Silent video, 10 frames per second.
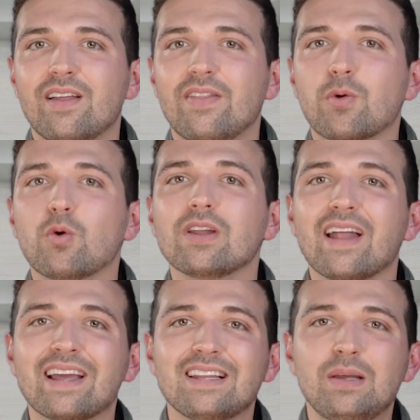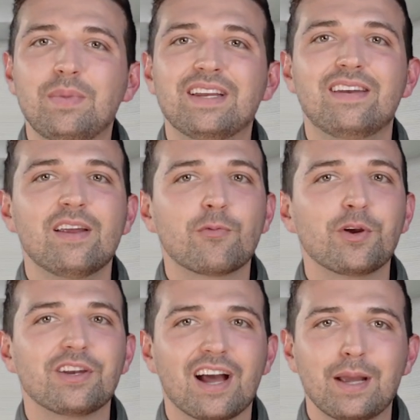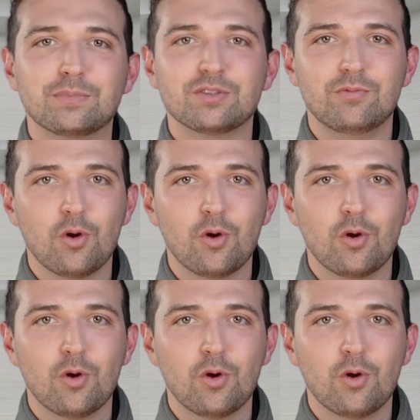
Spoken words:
there will likely be different types of